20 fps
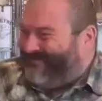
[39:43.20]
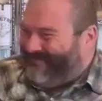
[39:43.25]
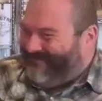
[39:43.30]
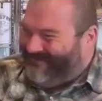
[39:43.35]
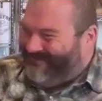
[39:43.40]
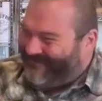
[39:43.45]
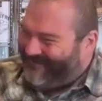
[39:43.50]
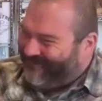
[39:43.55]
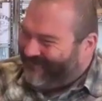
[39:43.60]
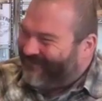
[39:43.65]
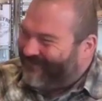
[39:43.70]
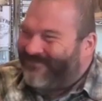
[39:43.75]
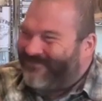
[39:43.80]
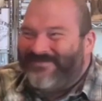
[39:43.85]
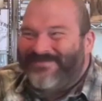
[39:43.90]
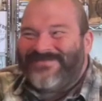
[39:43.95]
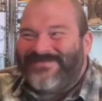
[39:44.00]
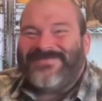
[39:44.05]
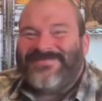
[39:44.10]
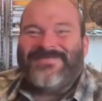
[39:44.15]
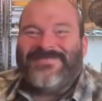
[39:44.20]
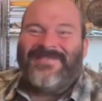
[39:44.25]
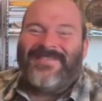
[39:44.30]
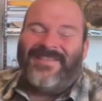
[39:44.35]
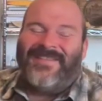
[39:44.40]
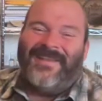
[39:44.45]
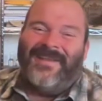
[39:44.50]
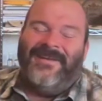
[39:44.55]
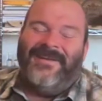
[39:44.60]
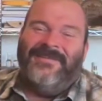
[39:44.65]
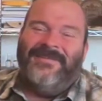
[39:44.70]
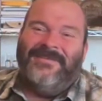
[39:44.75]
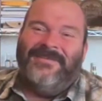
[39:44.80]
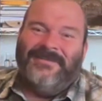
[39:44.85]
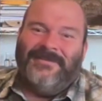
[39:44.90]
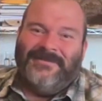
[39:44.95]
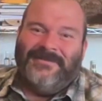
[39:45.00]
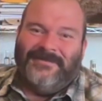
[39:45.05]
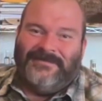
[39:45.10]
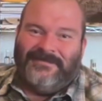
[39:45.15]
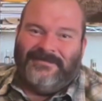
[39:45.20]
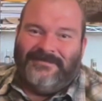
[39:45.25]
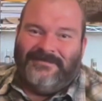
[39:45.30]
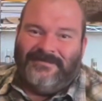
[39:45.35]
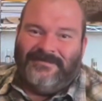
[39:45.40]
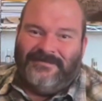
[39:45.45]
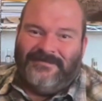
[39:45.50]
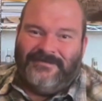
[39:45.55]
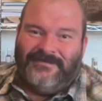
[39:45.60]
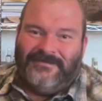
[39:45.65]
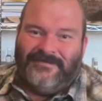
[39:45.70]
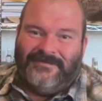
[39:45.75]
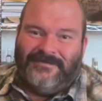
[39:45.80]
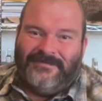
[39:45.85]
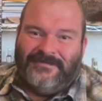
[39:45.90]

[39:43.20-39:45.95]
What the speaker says: so we put it in these beautiful barrels we got